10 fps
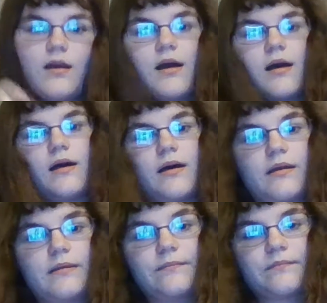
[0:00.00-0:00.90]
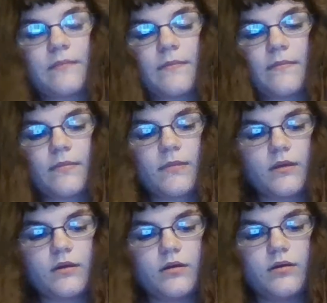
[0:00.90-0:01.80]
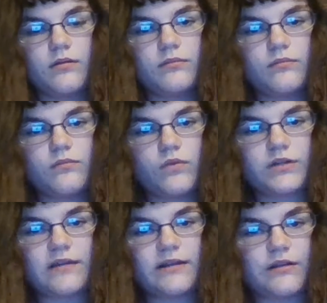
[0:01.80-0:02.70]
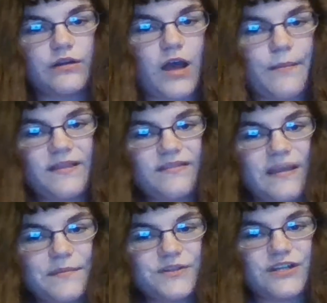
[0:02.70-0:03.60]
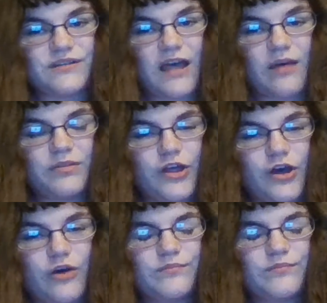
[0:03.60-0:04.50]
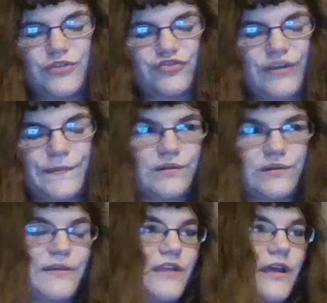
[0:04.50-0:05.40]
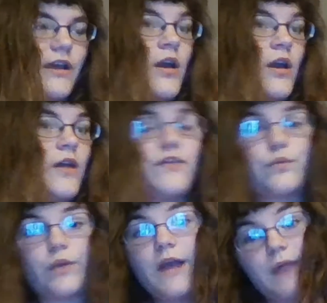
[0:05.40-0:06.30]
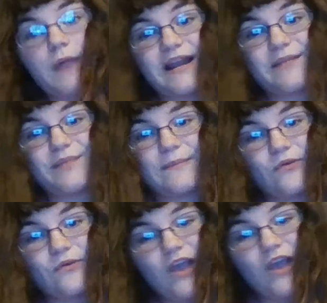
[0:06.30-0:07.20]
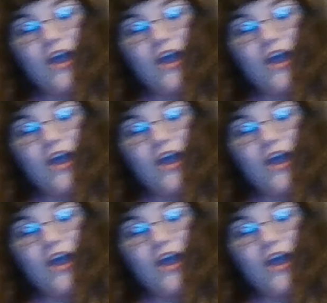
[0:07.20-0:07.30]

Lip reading: Or down there in the comment section down below. Description, what am I saying? That's what I write in, peoples.